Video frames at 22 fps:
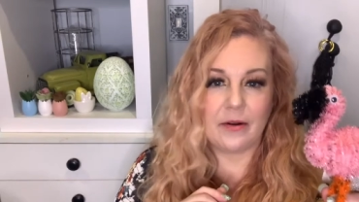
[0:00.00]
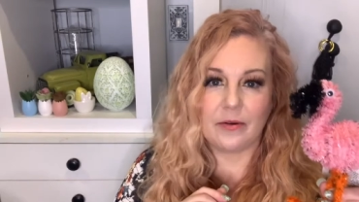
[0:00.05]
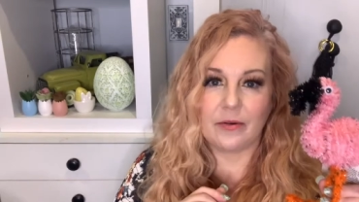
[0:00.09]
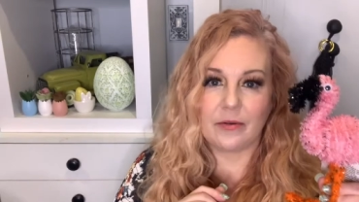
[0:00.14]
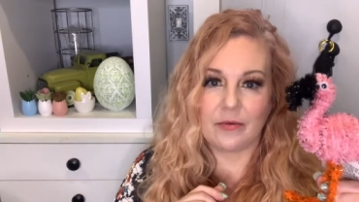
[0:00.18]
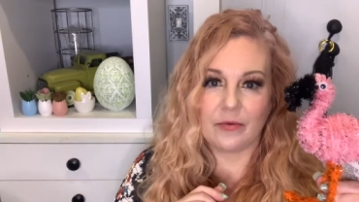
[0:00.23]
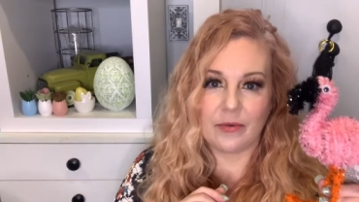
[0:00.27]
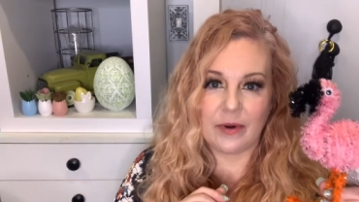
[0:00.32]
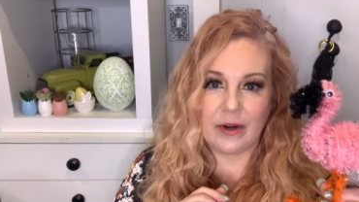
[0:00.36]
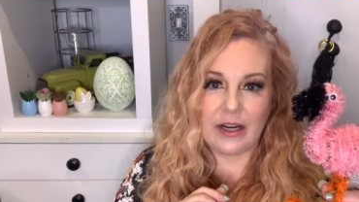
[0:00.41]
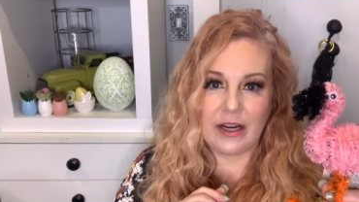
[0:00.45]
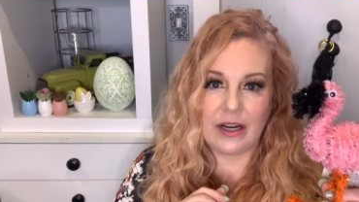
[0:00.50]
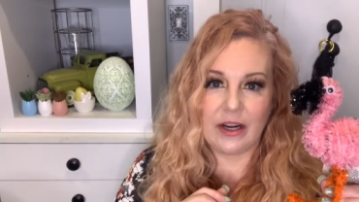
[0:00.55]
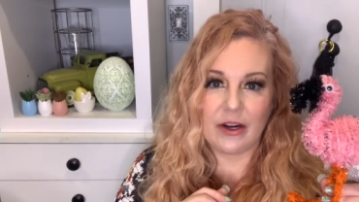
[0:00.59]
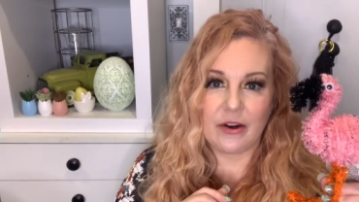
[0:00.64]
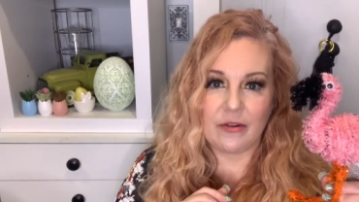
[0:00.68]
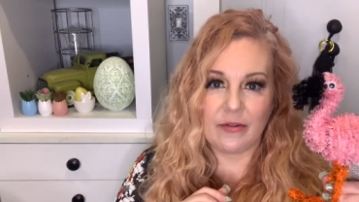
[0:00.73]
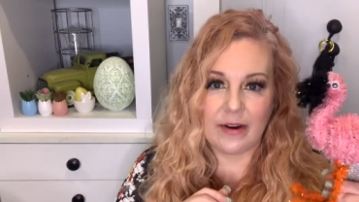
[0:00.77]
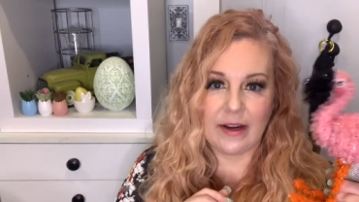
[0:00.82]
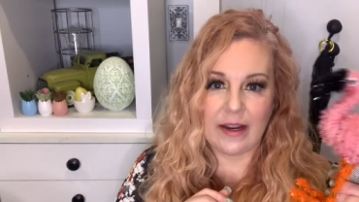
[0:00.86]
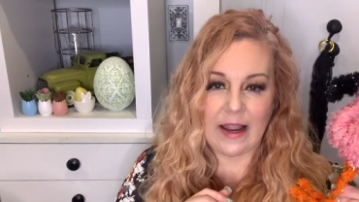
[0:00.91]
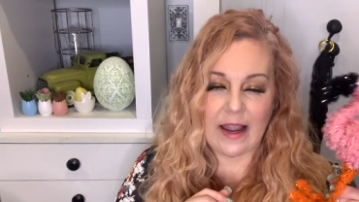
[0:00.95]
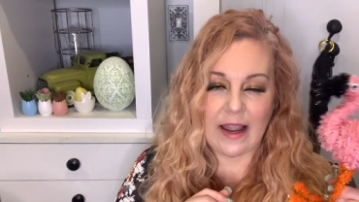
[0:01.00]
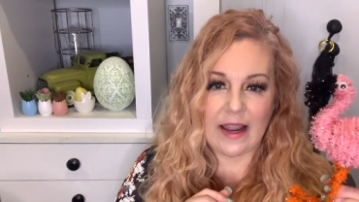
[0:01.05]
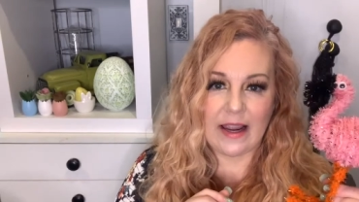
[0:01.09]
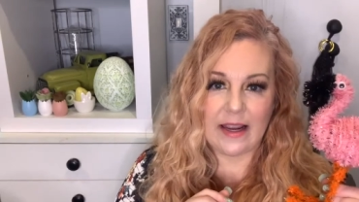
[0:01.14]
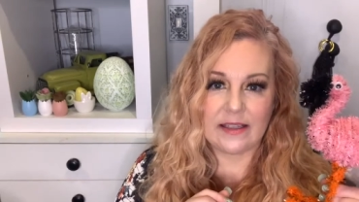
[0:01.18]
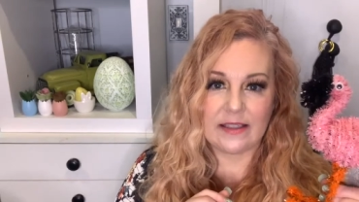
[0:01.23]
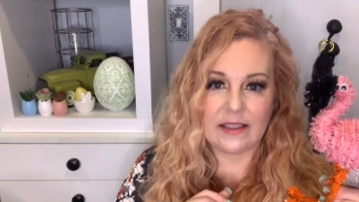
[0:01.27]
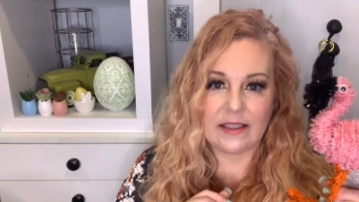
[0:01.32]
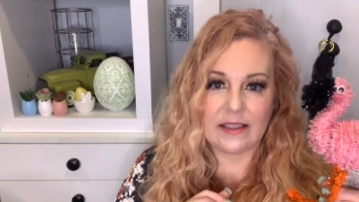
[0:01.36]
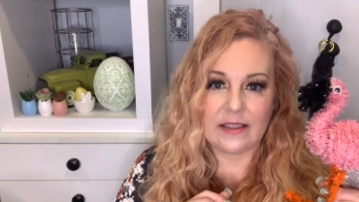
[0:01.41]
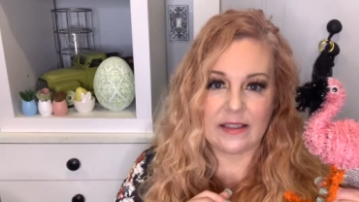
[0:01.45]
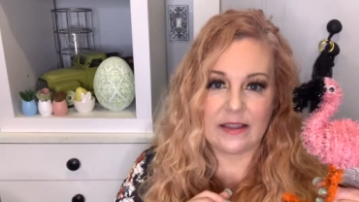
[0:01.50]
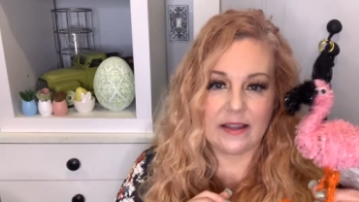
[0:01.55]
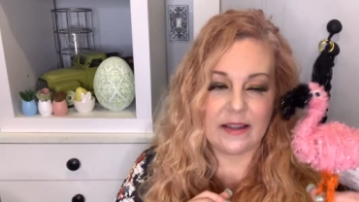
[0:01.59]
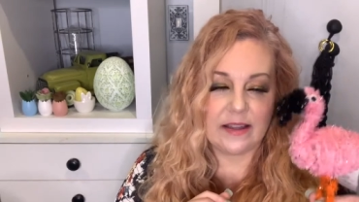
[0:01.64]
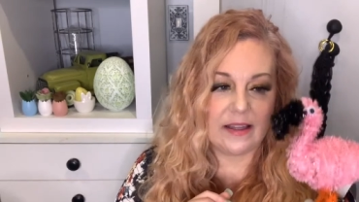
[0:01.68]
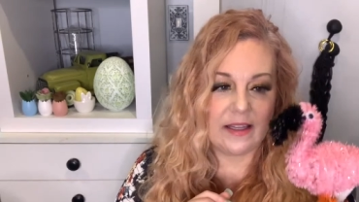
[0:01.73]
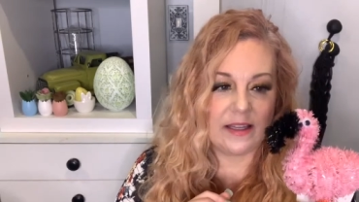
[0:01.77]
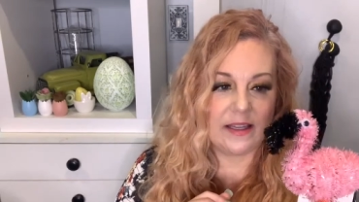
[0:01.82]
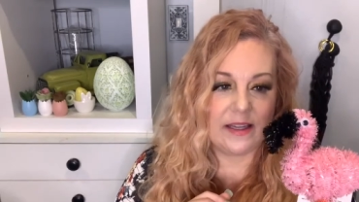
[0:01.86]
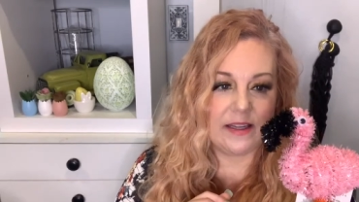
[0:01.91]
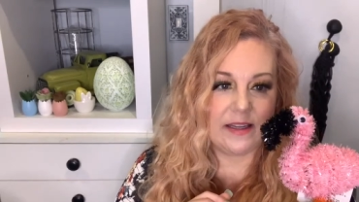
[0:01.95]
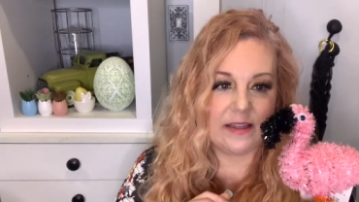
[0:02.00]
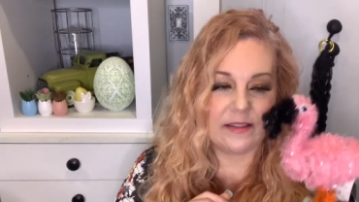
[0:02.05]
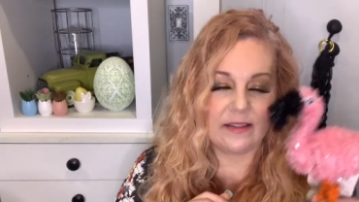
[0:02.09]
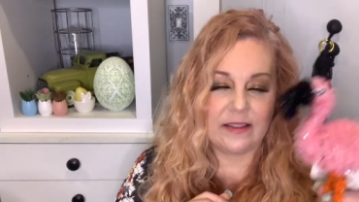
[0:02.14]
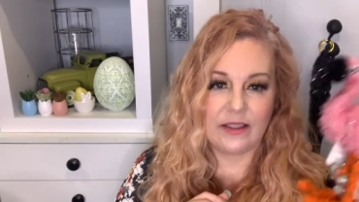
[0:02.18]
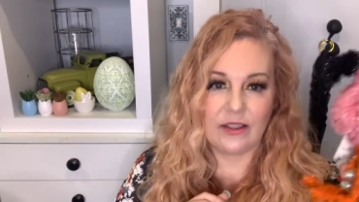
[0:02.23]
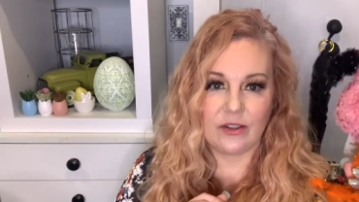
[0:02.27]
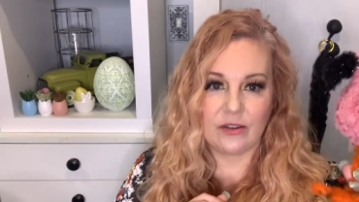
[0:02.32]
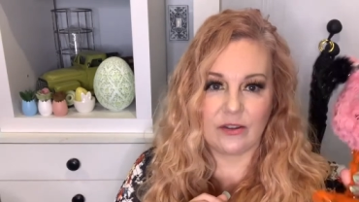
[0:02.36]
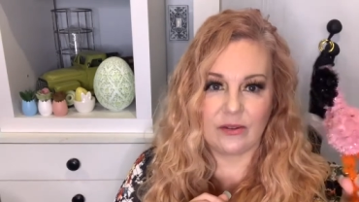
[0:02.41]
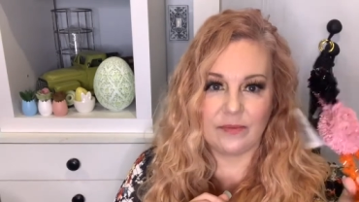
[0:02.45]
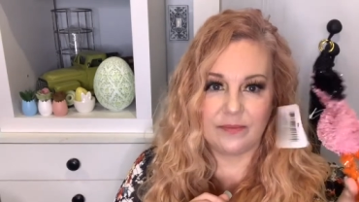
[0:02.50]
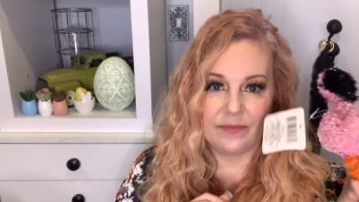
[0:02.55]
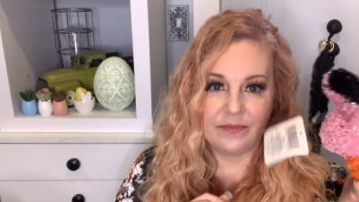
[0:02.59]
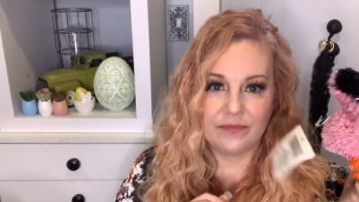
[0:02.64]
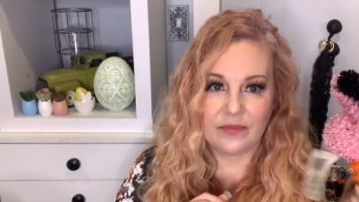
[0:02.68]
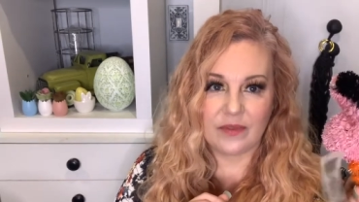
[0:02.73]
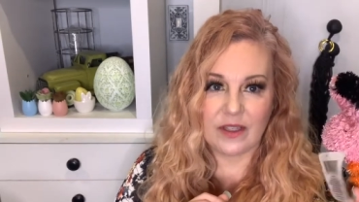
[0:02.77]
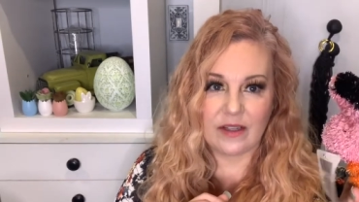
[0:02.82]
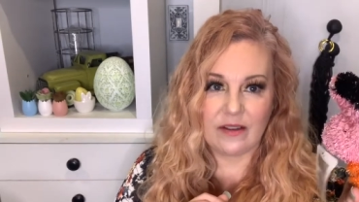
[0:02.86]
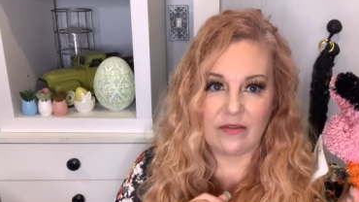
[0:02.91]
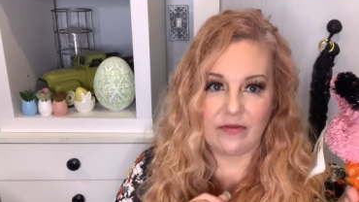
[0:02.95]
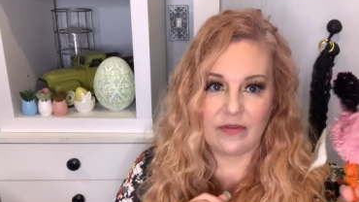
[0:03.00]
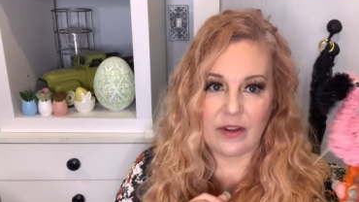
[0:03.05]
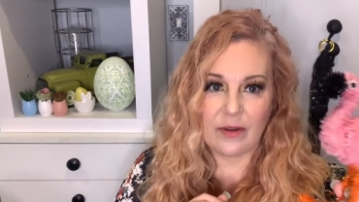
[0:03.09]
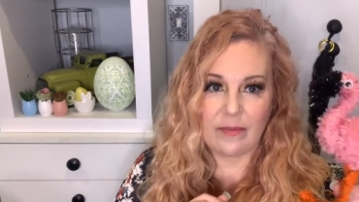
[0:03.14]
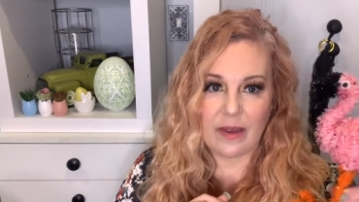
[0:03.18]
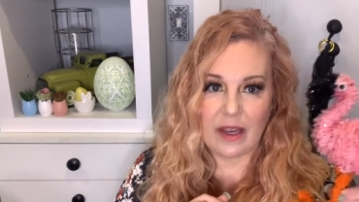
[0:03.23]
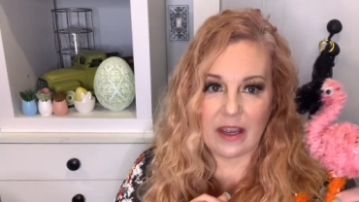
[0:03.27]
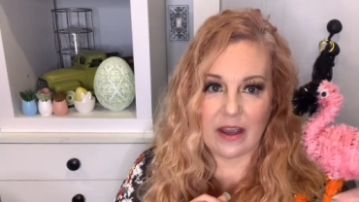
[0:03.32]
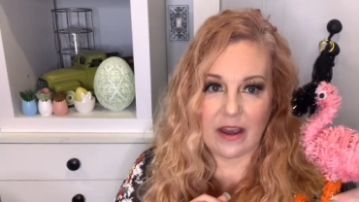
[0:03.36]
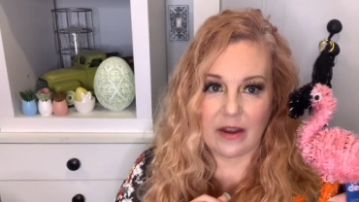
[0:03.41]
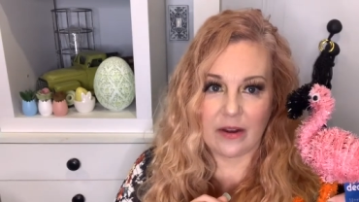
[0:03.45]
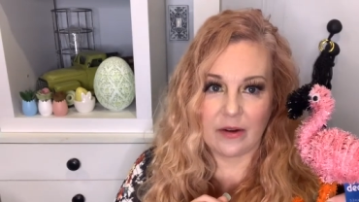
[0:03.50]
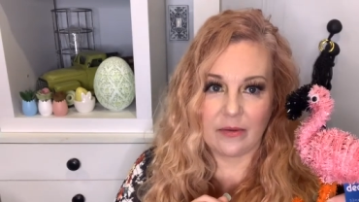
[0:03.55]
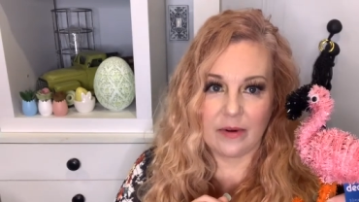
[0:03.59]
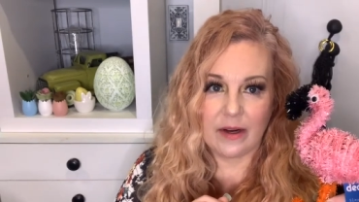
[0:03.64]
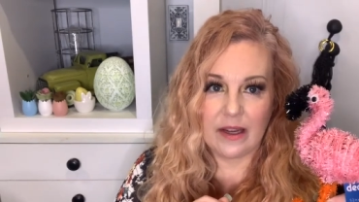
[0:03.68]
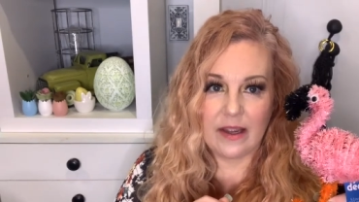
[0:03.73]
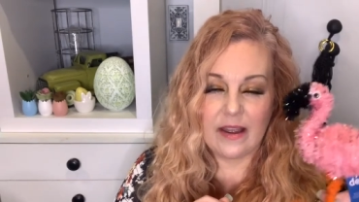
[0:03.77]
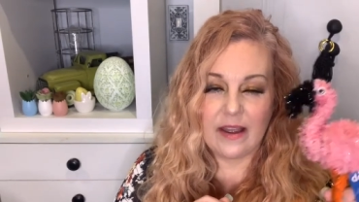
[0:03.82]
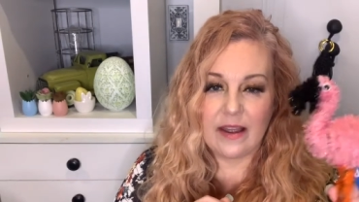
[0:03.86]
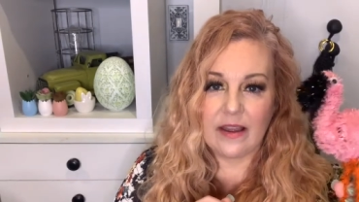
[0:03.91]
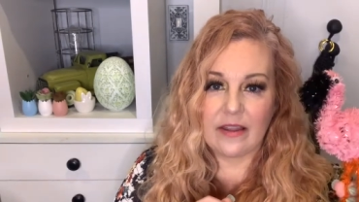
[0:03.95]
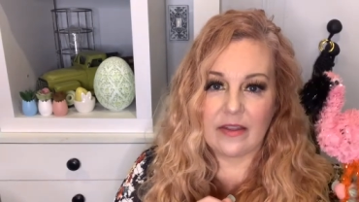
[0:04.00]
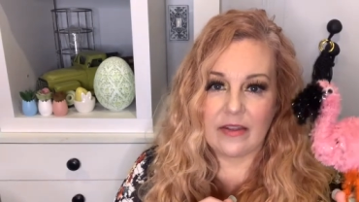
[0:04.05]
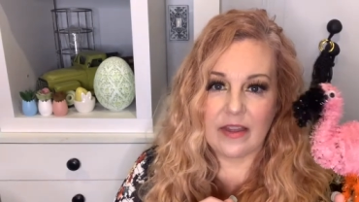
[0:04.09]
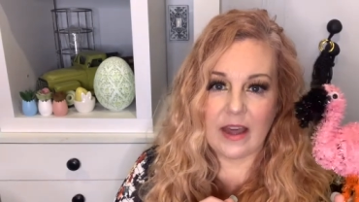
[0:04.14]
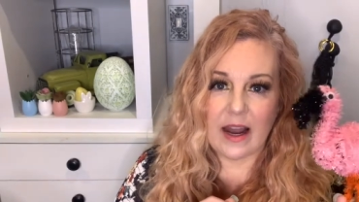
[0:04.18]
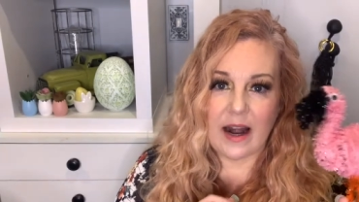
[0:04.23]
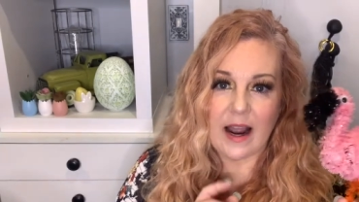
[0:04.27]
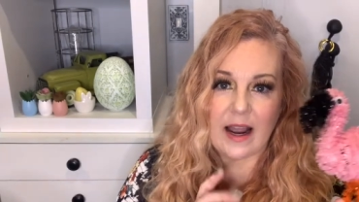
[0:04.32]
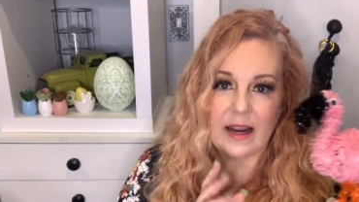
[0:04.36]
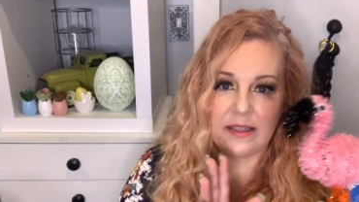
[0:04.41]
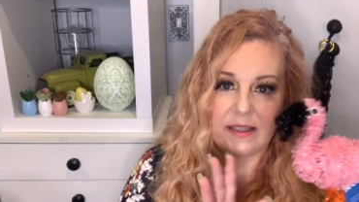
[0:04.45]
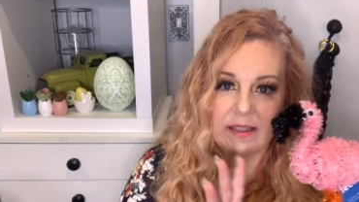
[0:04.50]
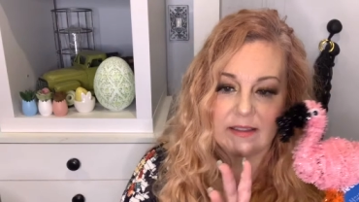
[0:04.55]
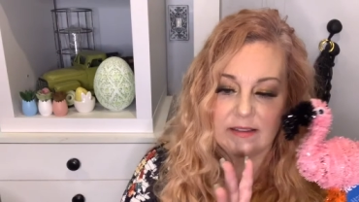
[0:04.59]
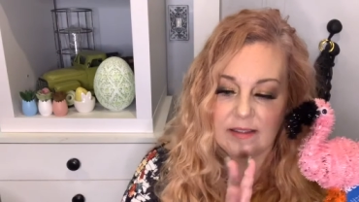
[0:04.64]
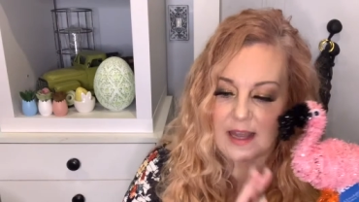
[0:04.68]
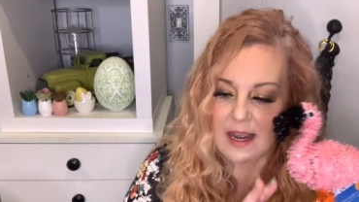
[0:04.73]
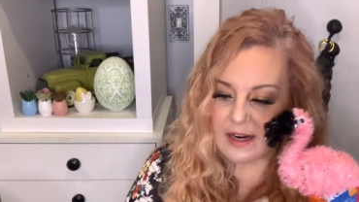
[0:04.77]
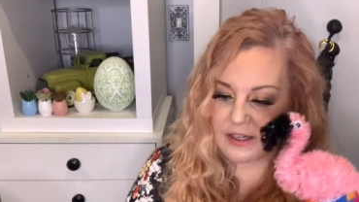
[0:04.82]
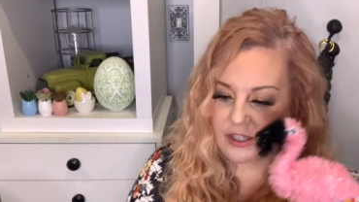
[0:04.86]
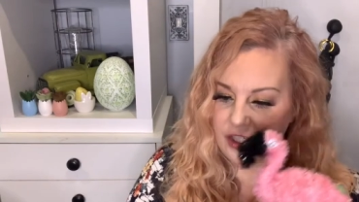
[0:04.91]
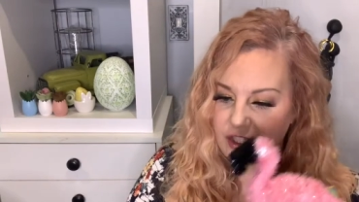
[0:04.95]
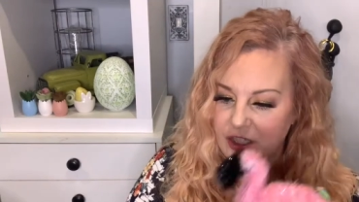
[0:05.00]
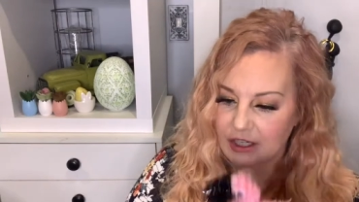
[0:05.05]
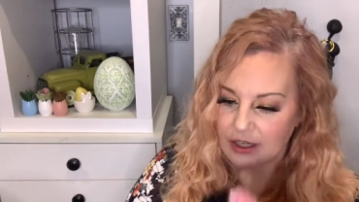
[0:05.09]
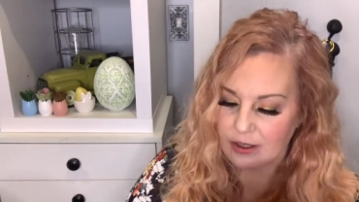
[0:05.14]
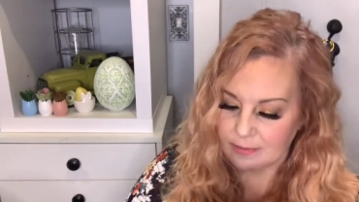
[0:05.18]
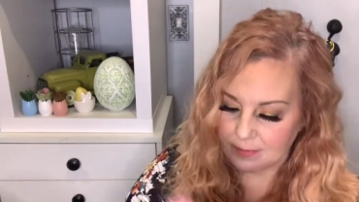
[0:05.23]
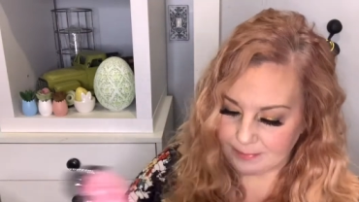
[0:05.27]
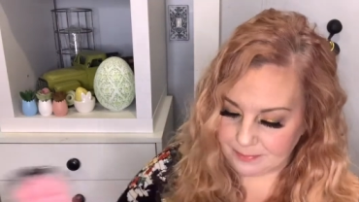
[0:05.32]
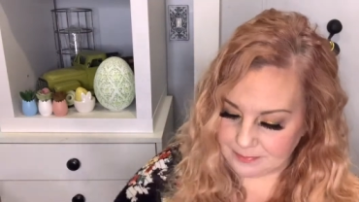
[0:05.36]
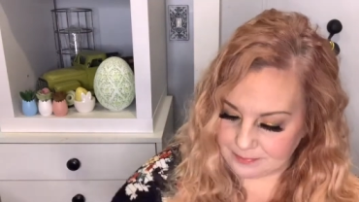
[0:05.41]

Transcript: recreate the little flamingo that I did last year.